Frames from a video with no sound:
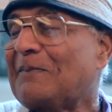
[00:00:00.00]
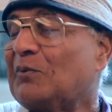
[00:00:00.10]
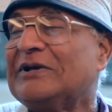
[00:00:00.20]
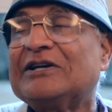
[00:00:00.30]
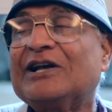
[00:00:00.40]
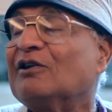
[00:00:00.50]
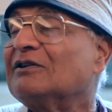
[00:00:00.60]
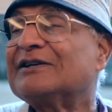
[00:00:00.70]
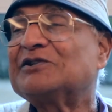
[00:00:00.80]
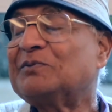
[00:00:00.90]
we
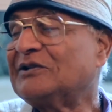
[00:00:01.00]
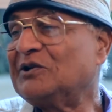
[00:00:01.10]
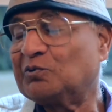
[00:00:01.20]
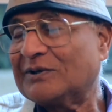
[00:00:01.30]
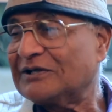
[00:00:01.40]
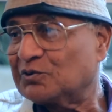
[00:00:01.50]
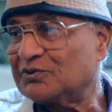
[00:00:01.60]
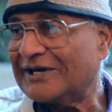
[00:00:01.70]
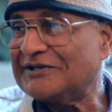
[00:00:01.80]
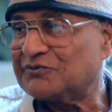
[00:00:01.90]
cannot expect the world to
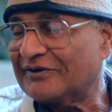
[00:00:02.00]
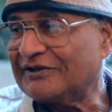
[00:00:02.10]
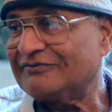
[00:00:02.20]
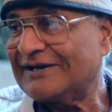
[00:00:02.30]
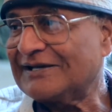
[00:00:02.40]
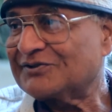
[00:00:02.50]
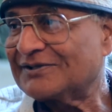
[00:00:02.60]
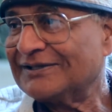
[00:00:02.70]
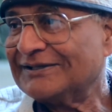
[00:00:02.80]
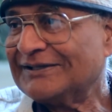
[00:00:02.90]
change very fast.